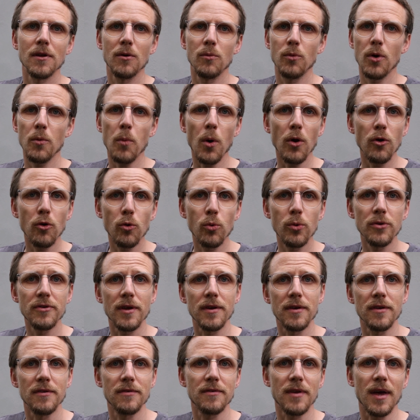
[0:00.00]
We won't always
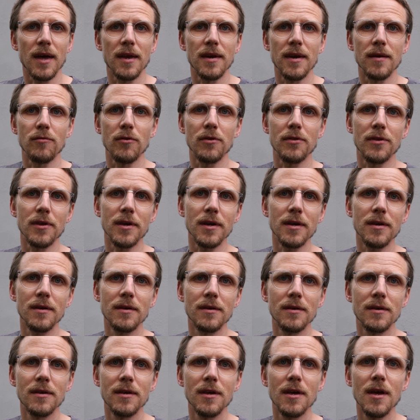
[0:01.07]
understand everything,
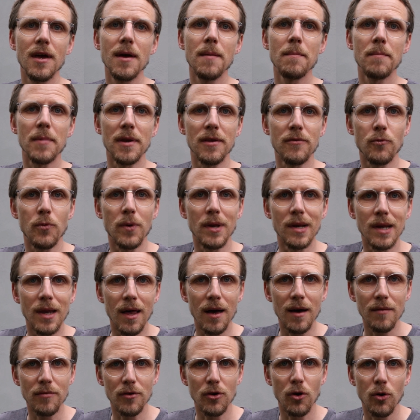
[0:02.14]
but if we
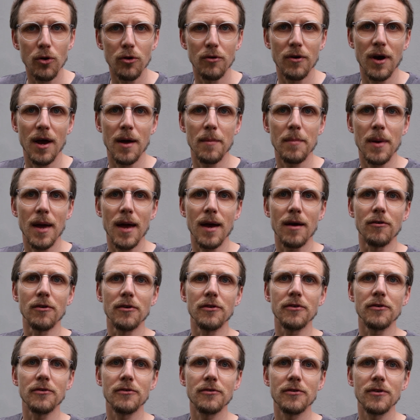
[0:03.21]
love and honour our
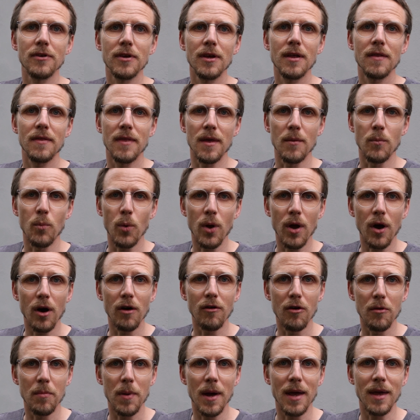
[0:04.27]
parents, then we
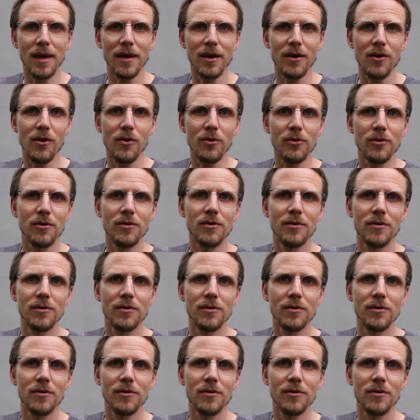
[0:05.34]
are obeying God.